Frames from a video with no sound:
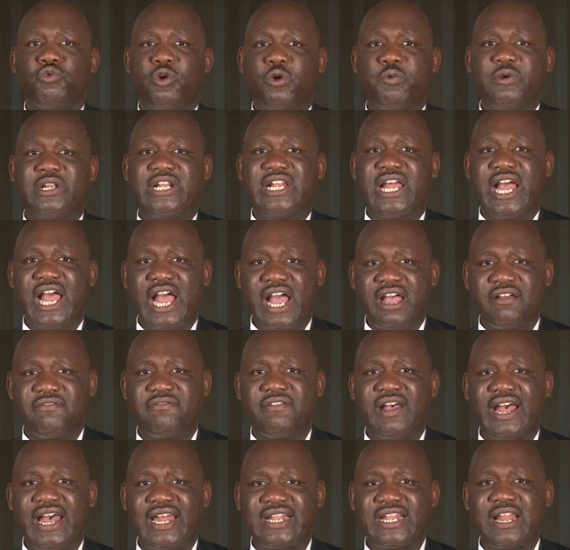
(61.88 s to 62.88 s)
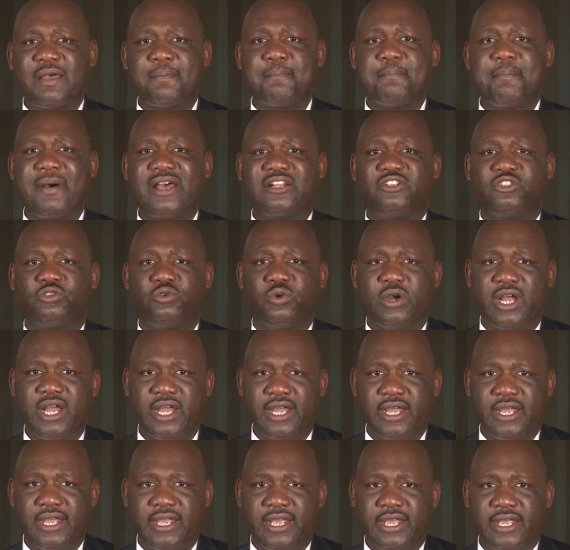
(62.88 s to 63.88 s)
We will have an abattoir
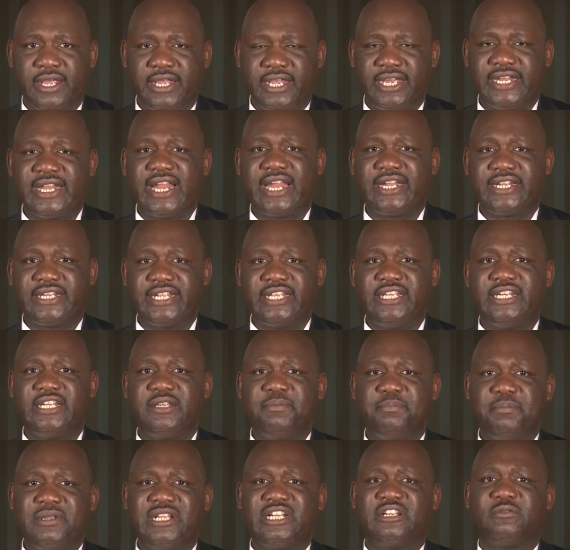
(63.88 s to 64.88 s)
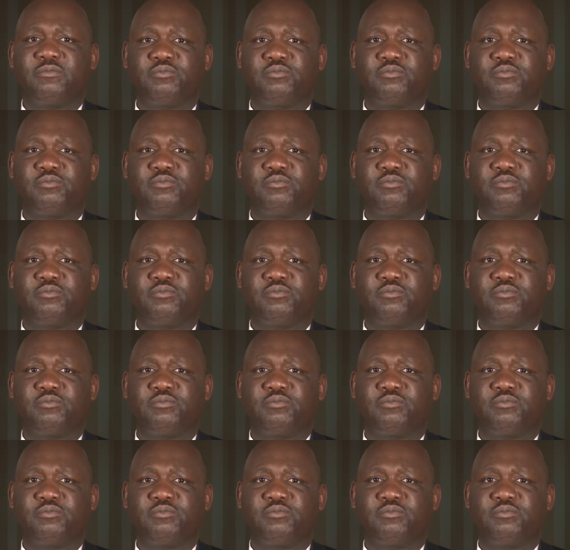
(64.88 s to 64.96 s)
and a dairy milk